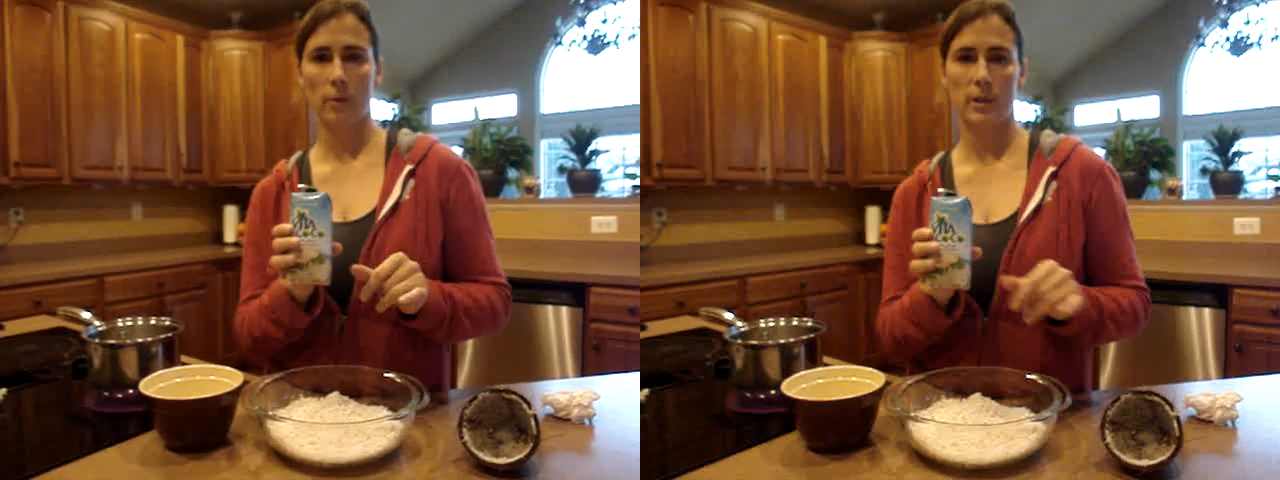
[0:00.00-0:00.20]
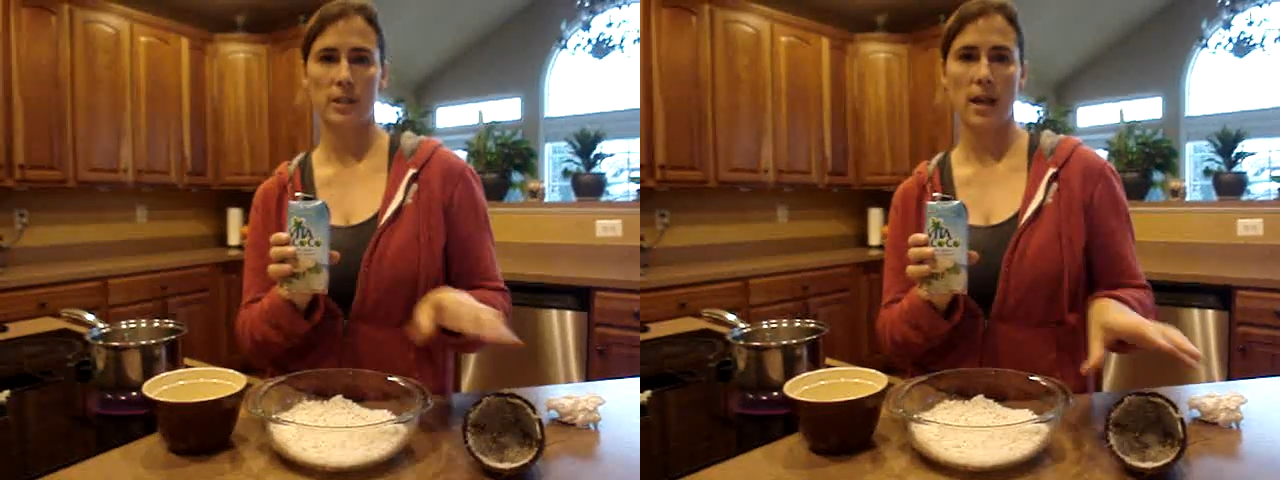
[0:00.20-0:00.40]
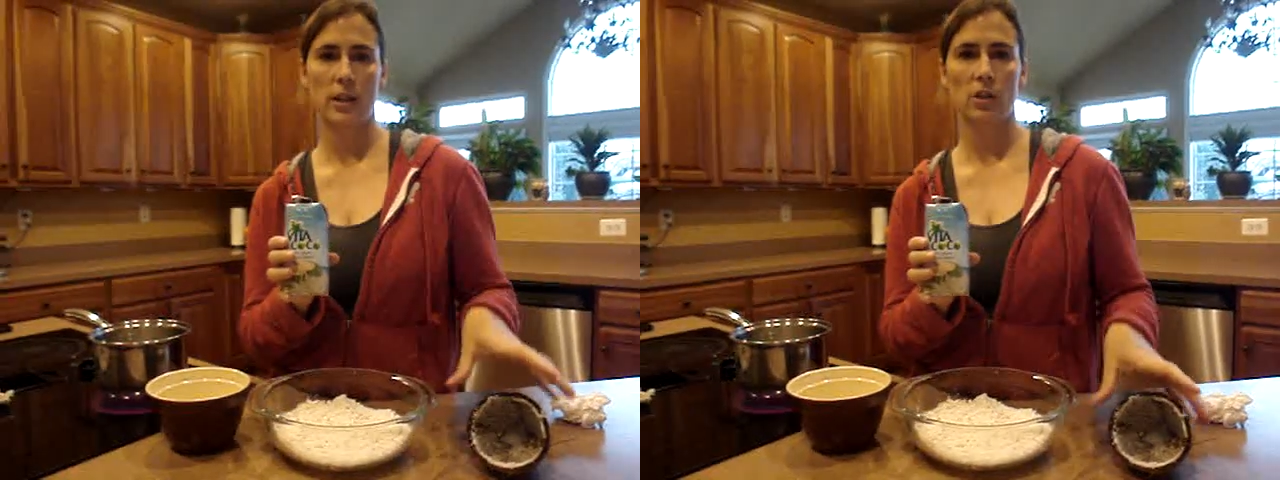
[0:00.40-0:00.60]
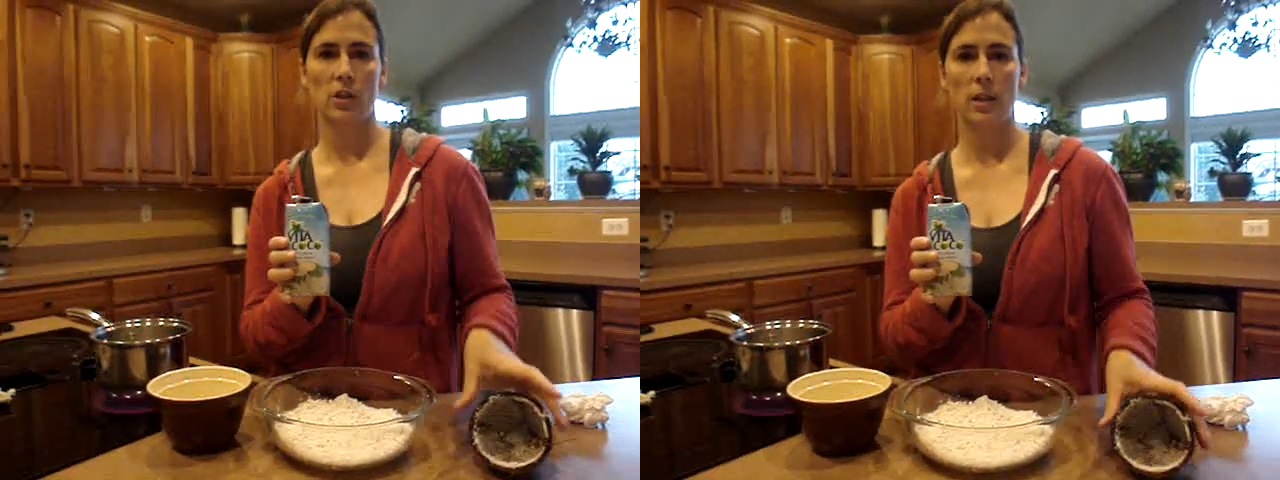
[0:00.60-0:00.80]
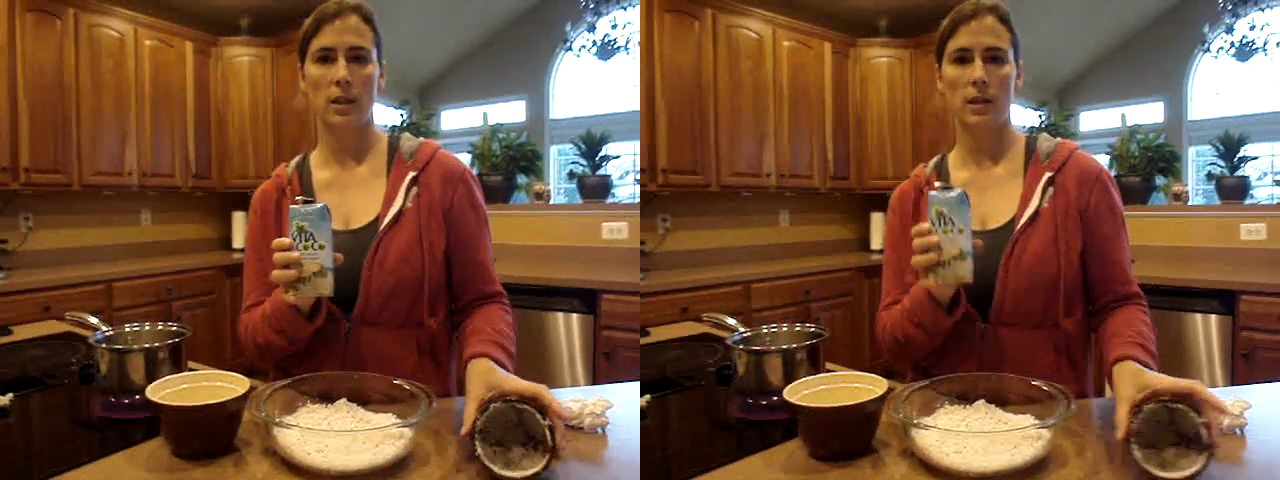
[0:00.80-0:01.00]
which is
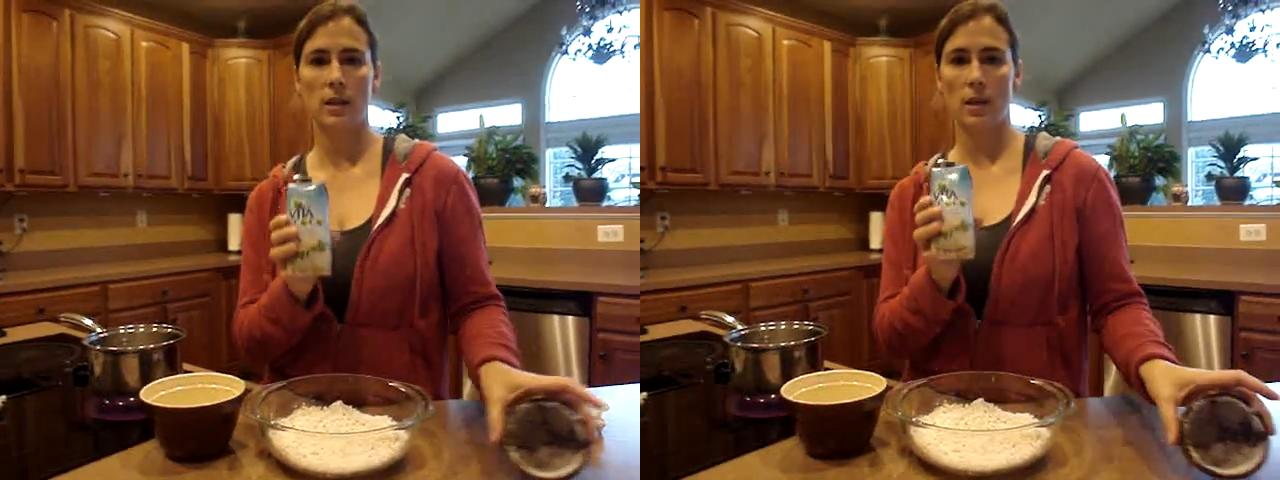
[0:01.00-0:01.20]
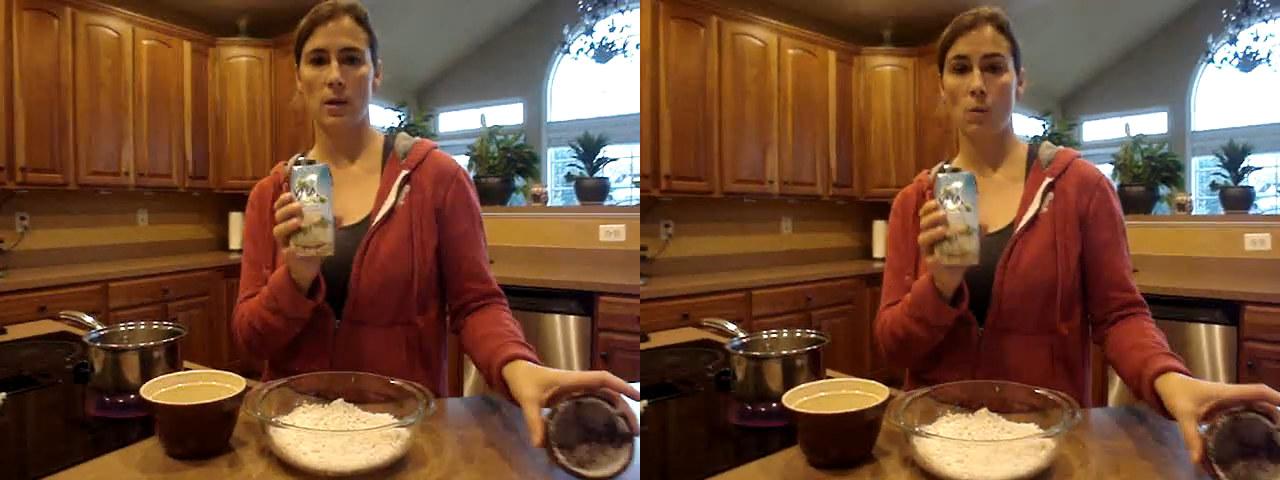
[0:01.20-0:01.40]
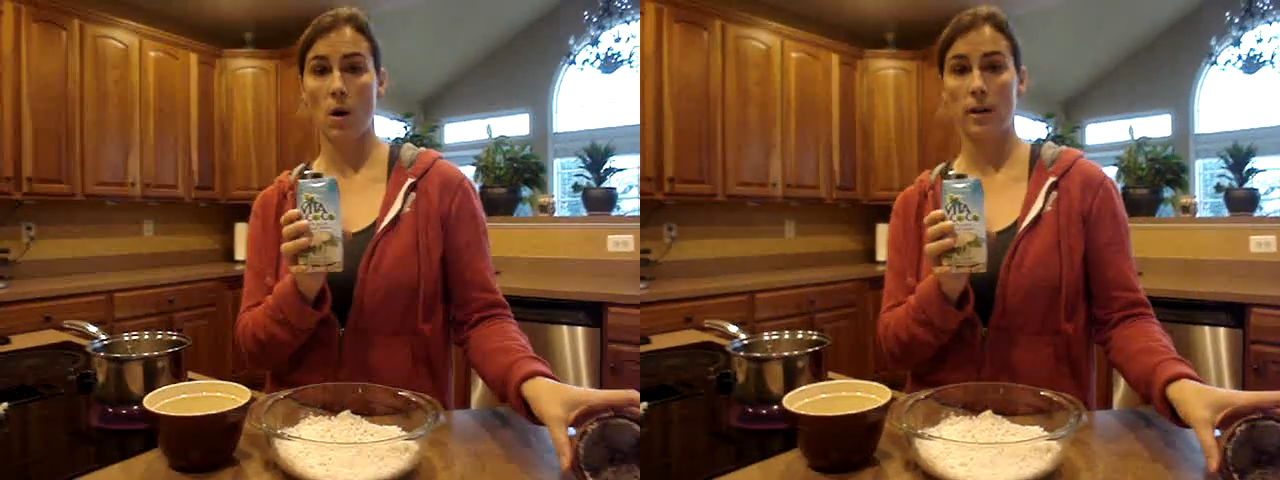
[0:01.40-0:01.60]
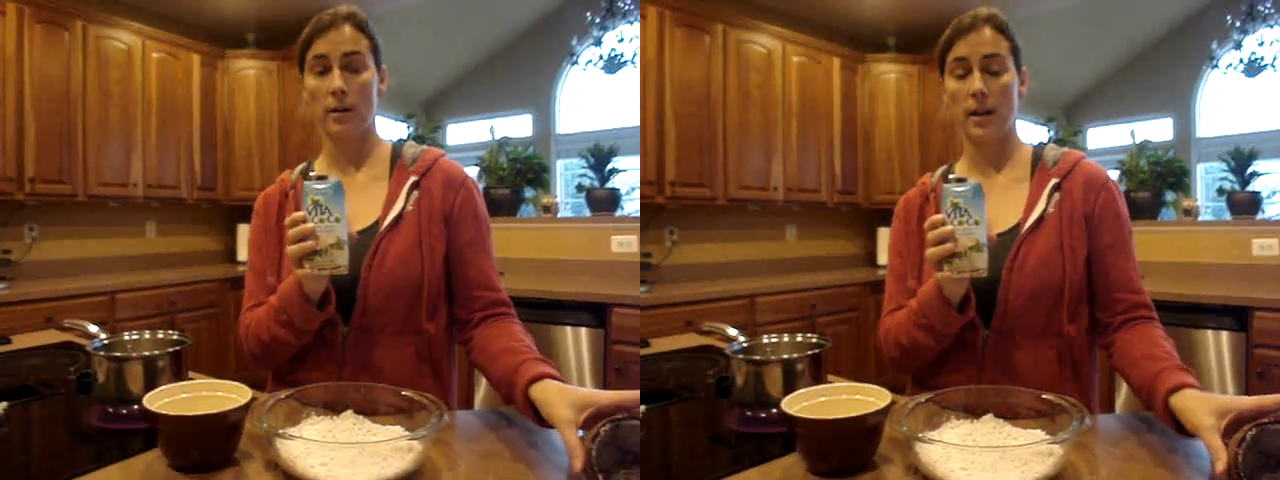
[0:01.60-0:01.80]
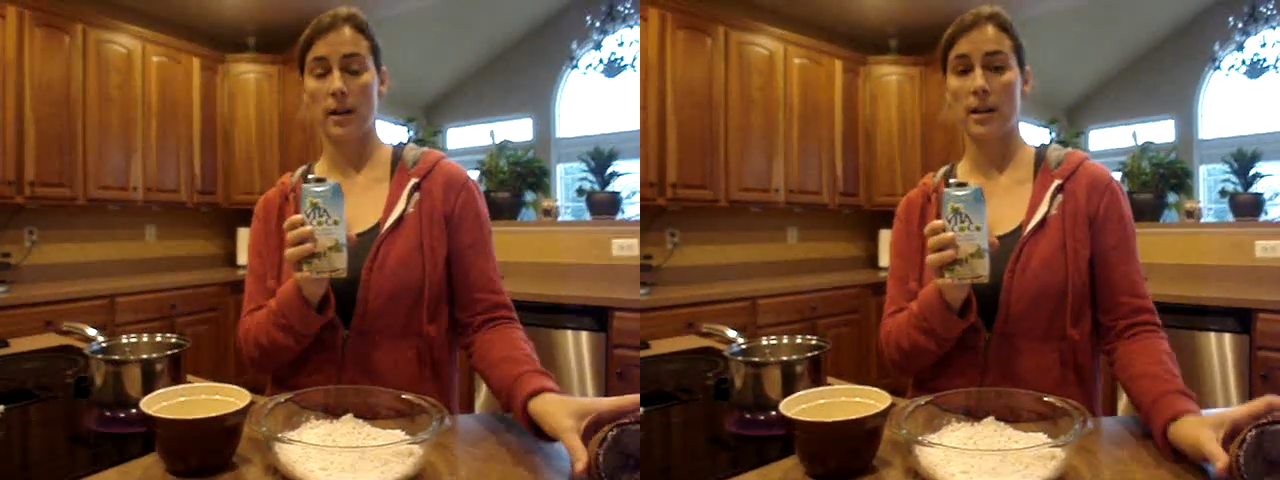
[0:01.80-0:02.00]
actually the
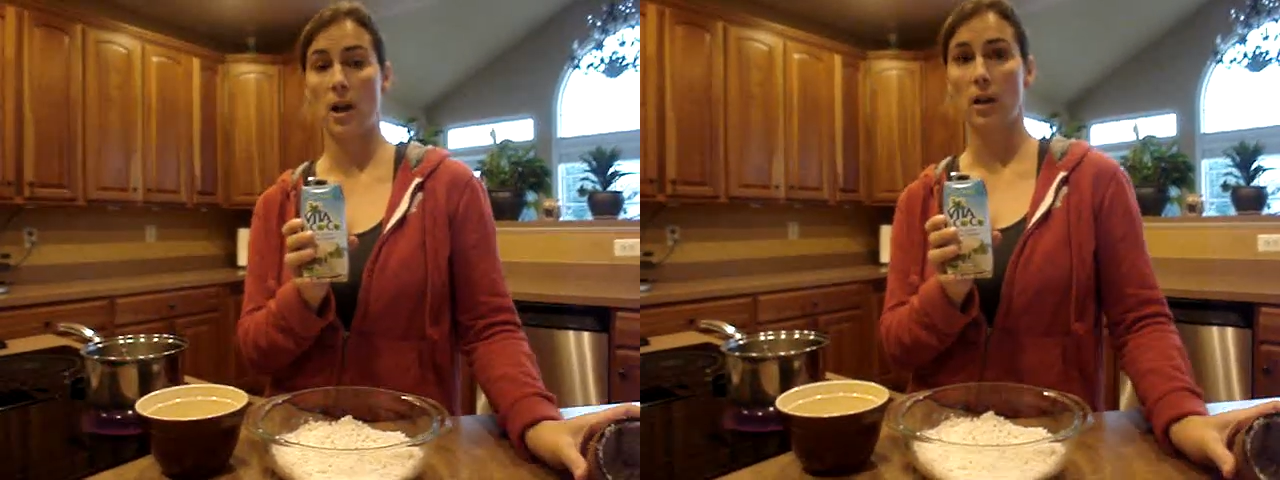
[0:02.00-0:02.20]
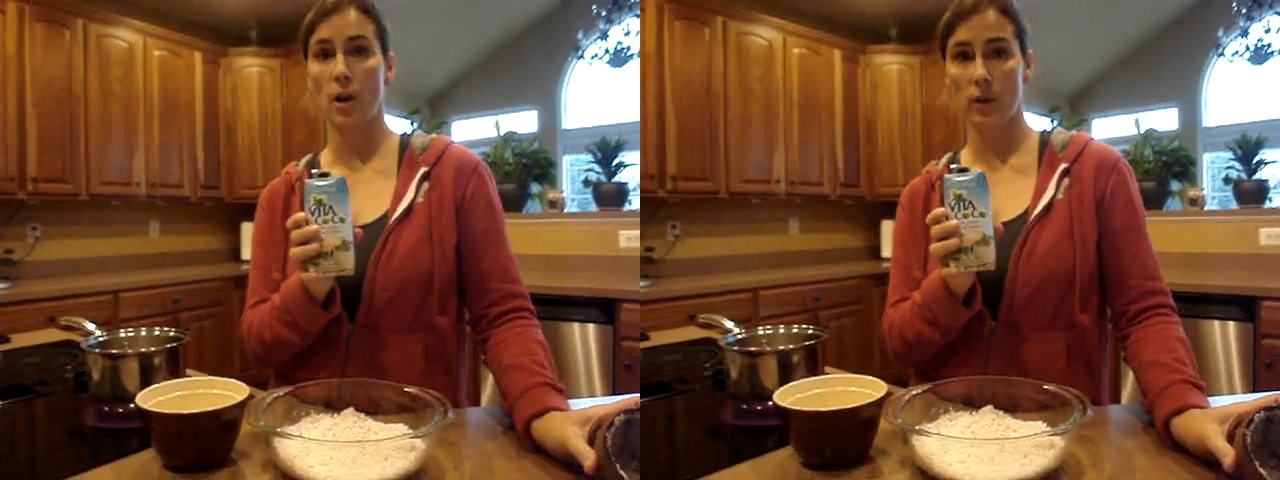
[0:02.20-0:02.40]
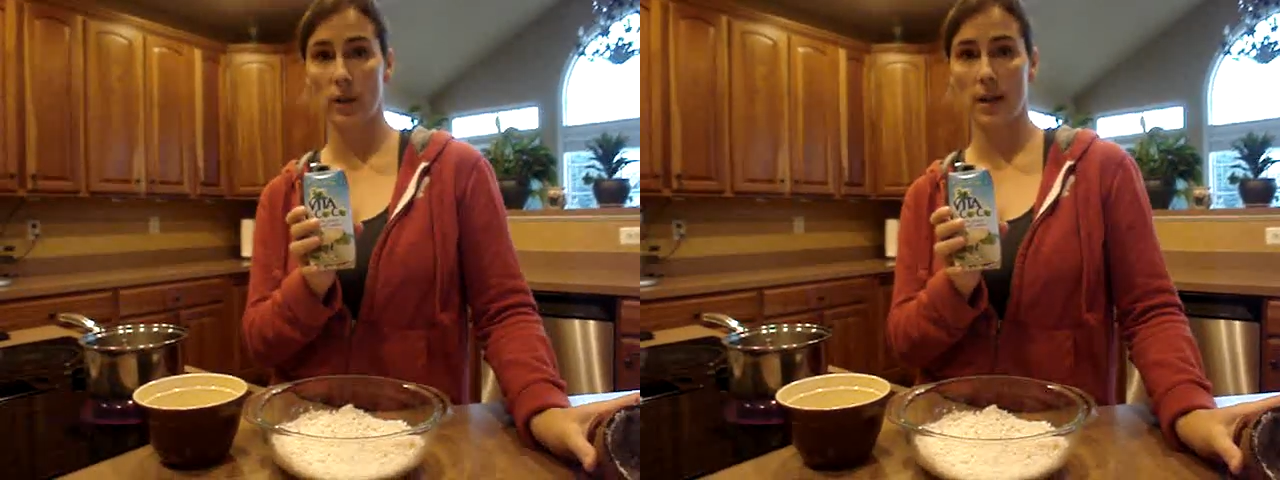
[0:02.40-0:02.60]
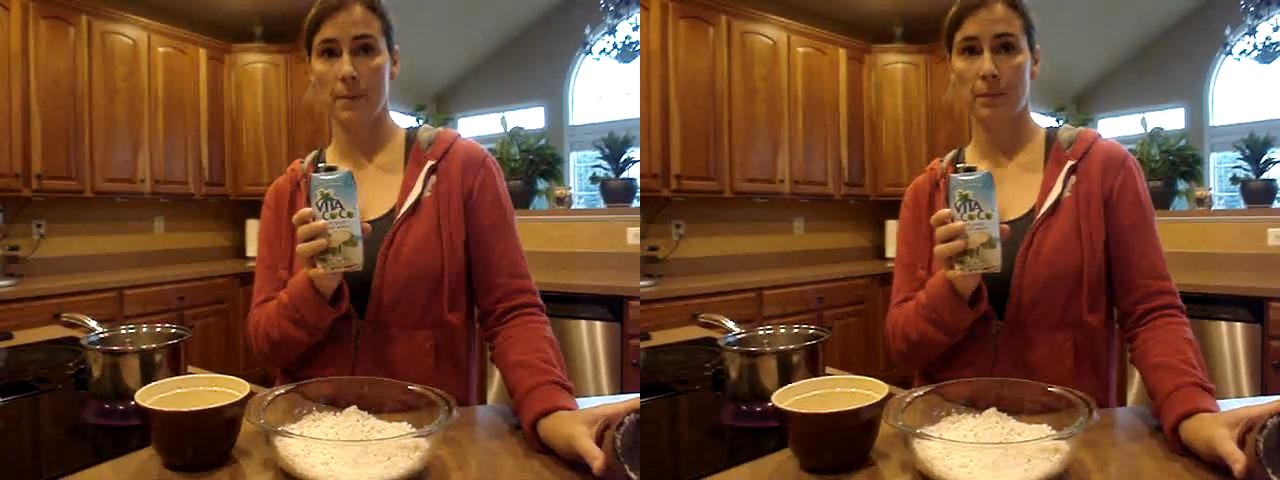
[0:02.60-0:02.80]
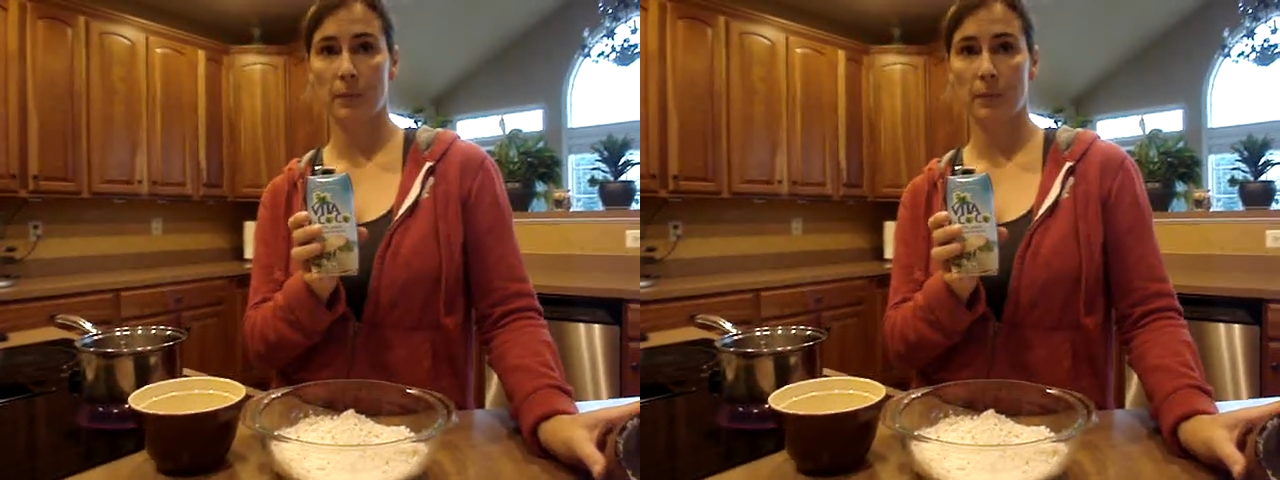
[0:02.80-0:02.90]
water in a young coconut.